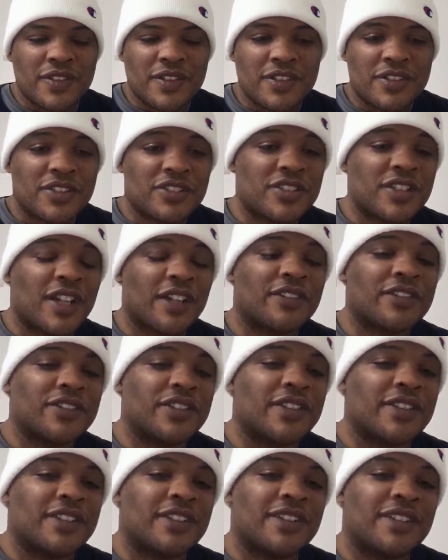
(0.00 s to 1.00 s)
This is not
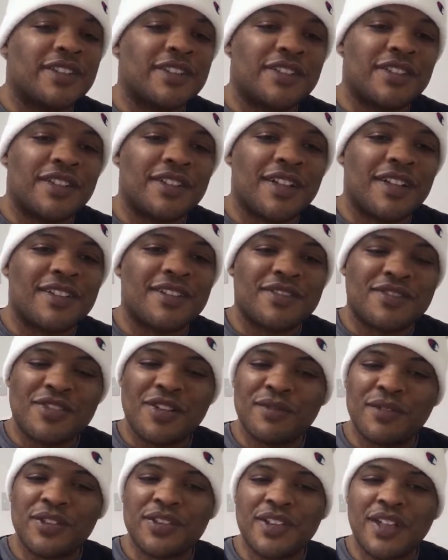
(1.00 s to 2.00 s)
really,
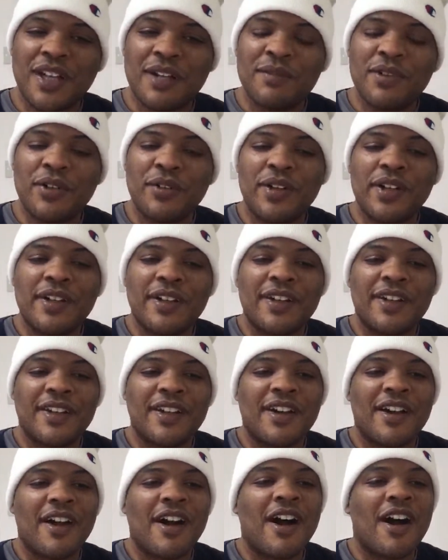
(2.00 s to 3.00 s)
so I'm going
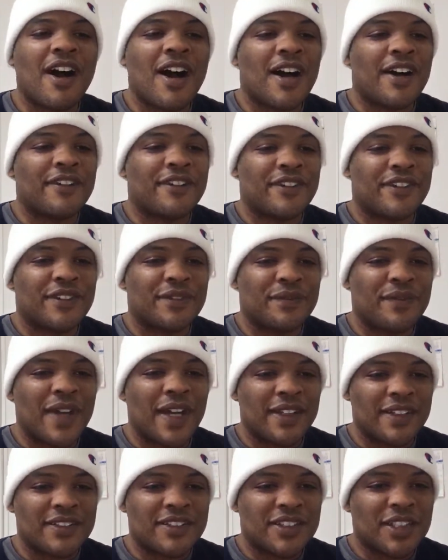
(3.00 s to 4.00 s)
off
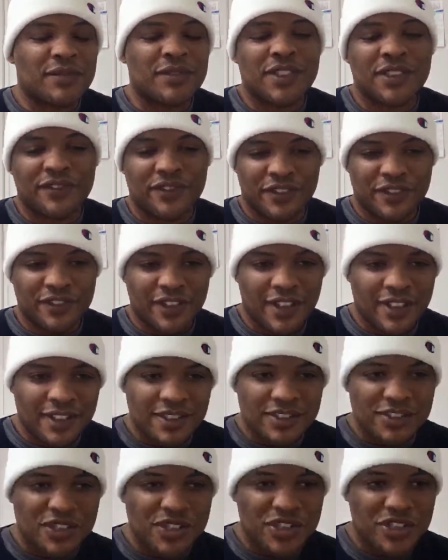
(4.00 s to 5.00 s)
my subject for
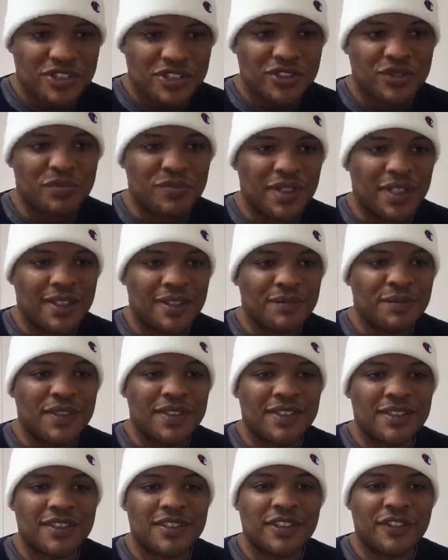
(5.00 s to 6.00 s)
just a bit,
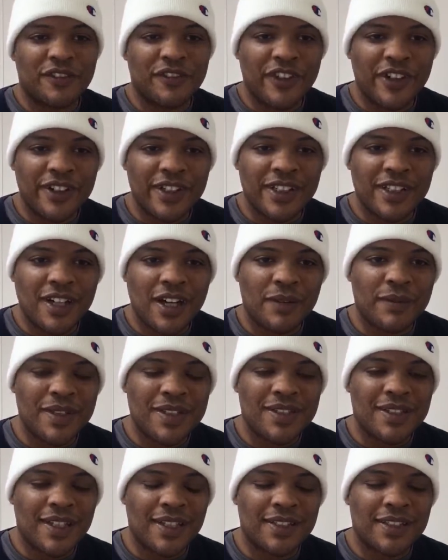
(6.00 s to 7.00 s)
but this is a very
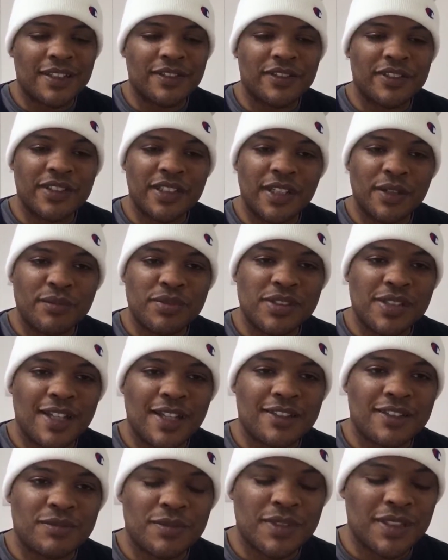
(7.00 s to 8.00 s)
common thing that really
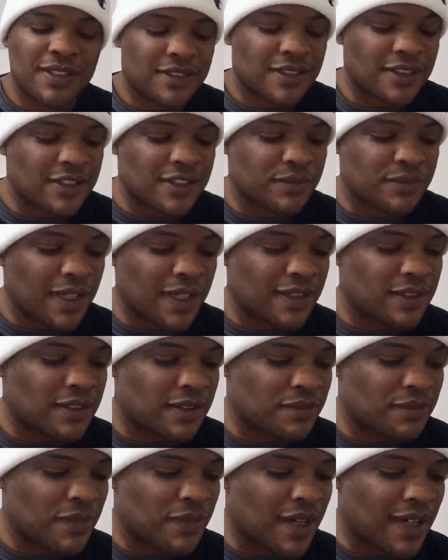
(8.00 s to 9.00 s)
upsets me since
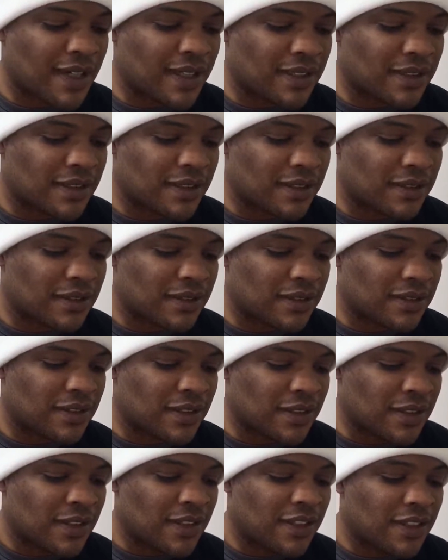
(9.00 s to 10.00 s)
my
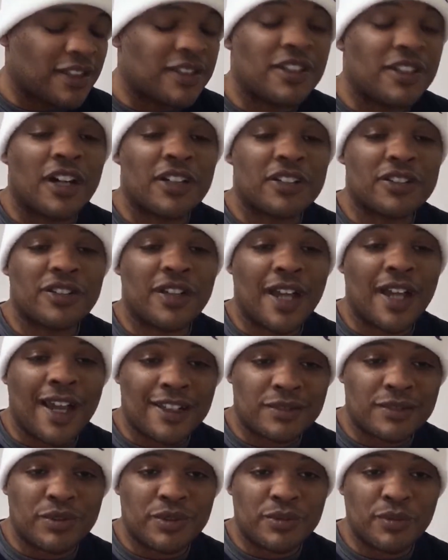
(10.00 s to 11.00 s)
daughter
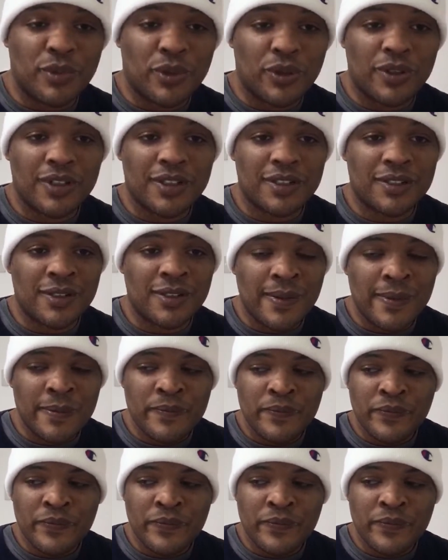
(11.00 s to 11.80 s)
has been born.